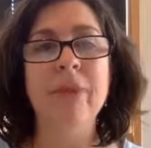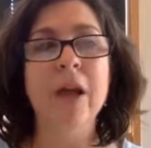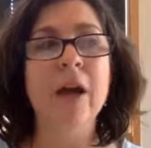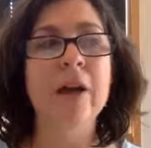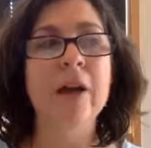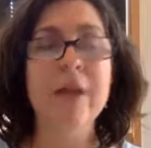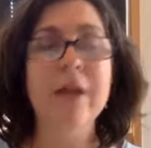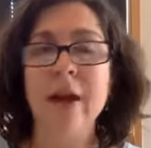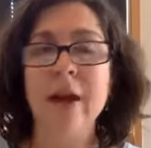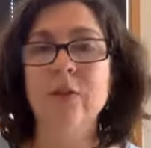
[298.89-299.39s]

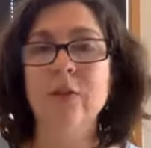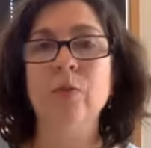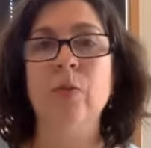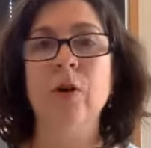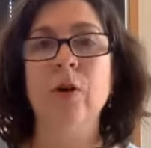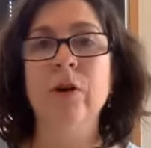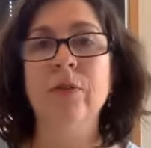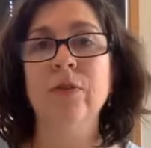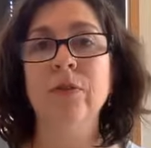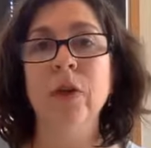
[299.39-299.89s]
nice
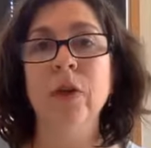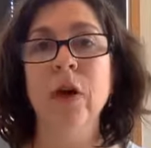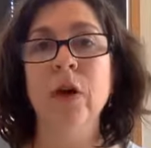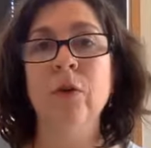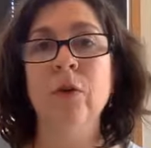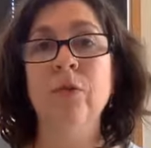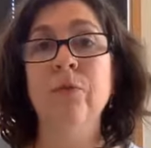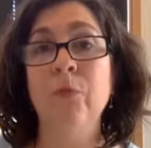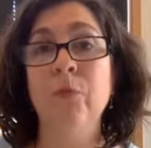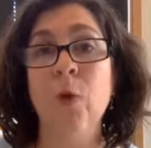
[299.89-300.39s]

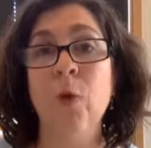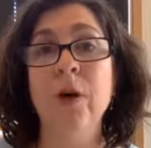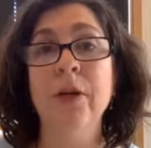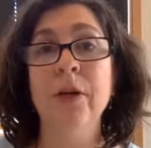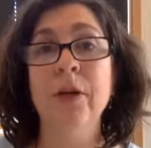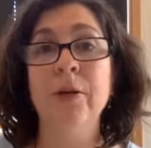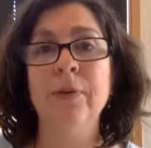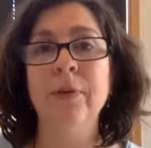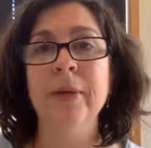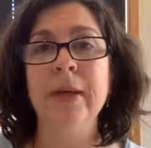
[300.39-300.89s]
workflow for
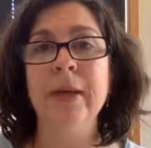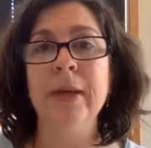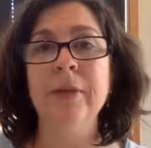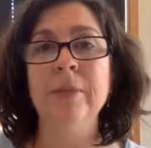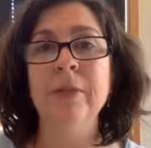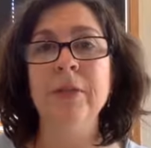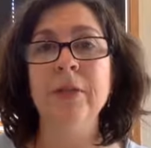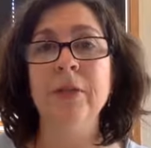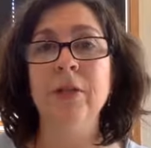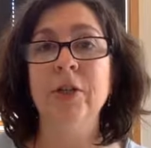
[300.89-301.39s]
your reading
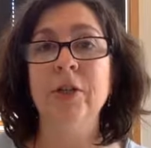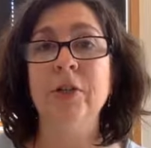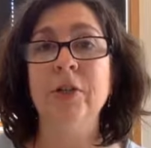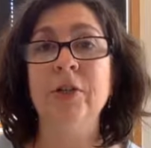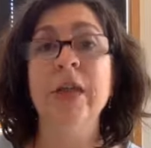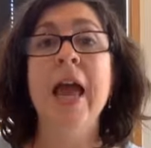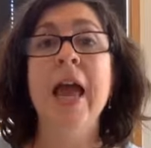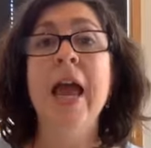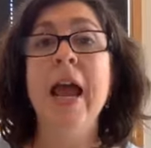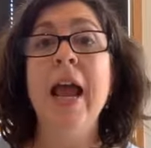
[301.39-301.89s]
materials
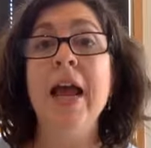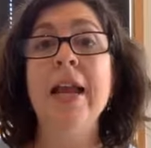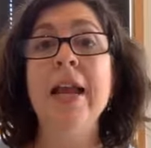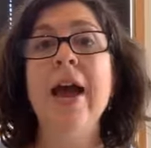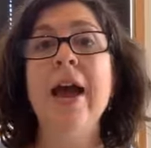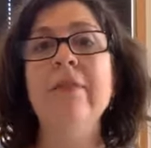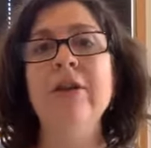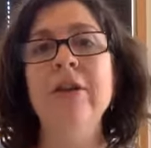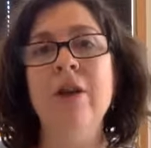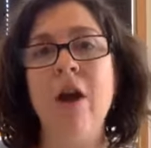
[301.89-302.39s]
and
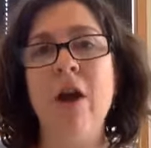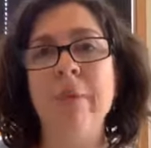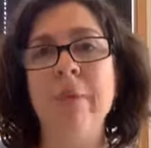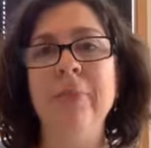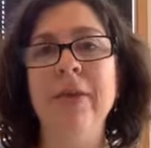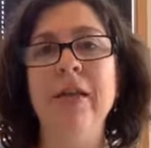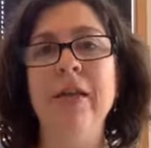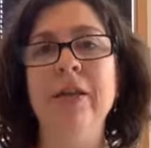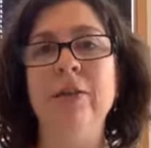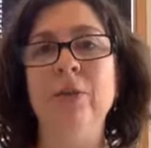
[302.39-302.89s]
have it not
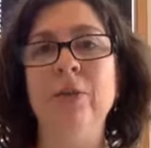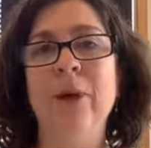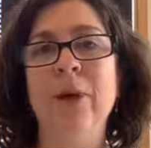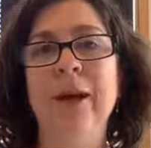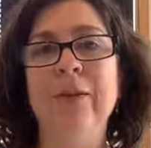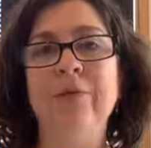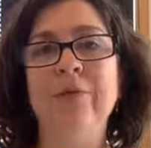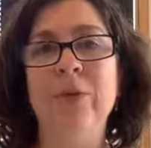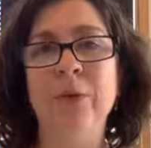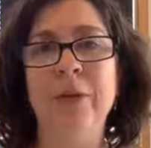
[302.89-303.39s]
be in the way
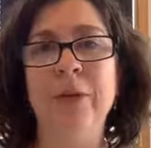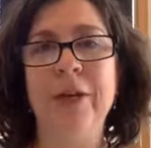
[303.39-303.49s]
of doing your